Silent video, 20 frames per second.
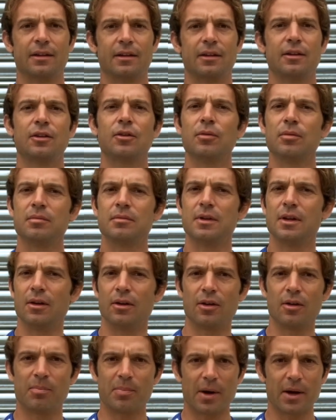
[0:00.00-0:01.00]

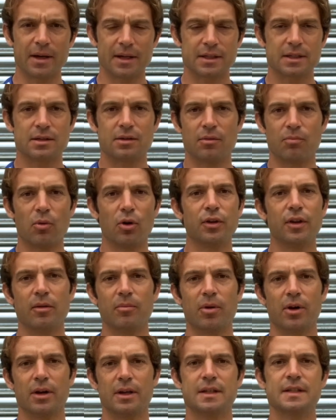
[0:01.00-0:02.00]
The bikes, the modern
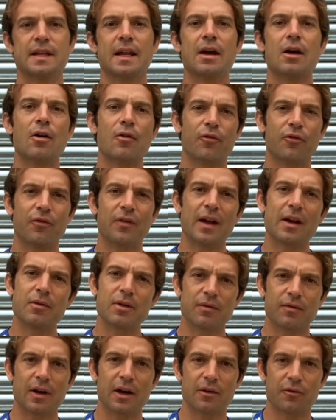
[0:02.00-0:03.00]
bikes, they are
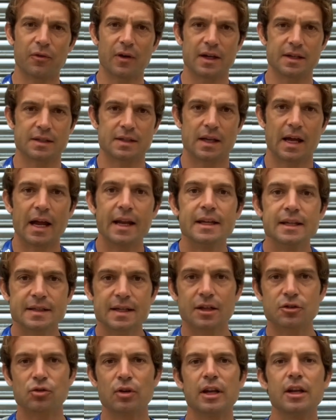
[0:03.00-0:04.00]
very fast, and it's
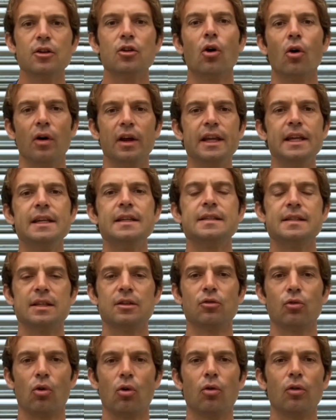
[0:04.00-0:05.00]
actually not easy
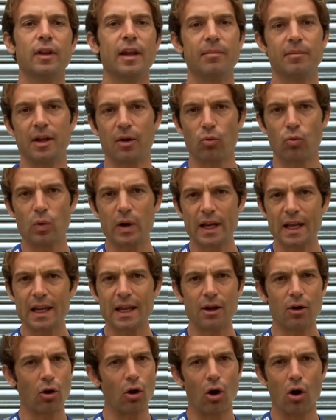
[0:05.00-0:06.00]
to hold them. They wheelie
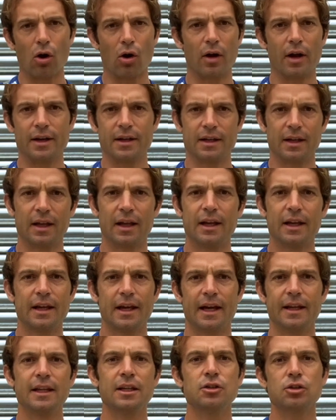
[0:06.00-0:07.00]
a lot, and
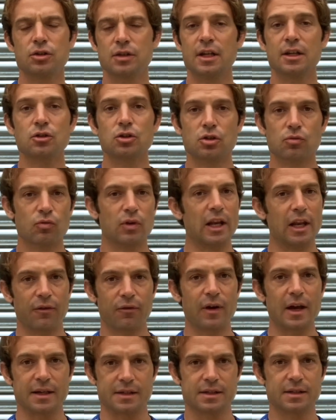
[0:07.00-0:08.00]
they're just really
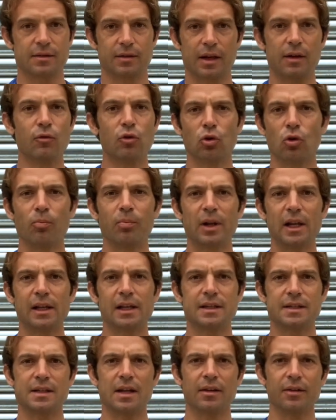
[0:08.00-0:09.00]
fast, even completely
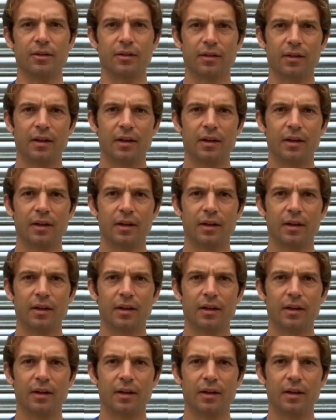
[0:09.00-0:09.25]
standard.